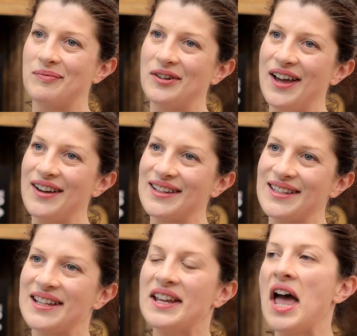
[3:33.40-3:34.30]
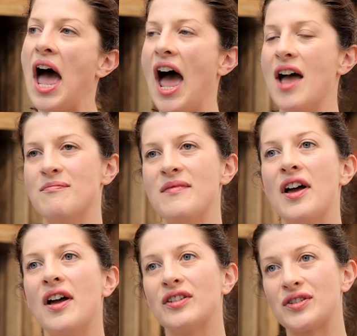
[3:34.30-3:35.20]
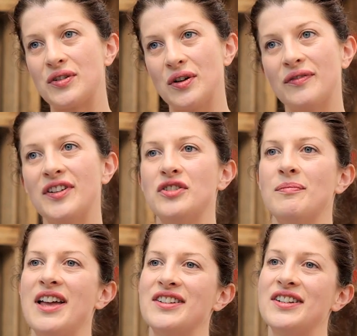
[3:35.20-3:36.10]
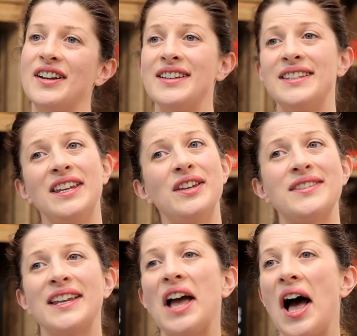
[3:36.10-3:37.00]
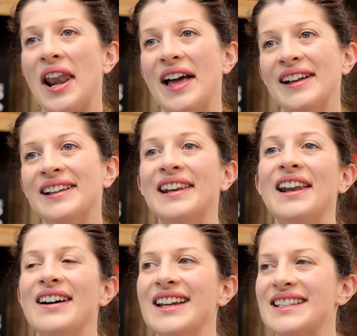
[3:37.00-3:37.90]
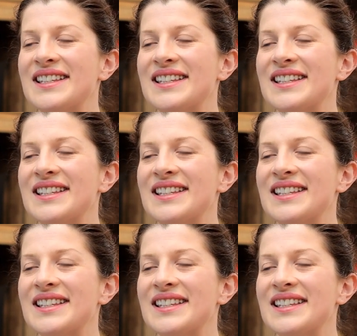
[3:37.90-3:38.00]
products, strong visual merchandising using colour, light,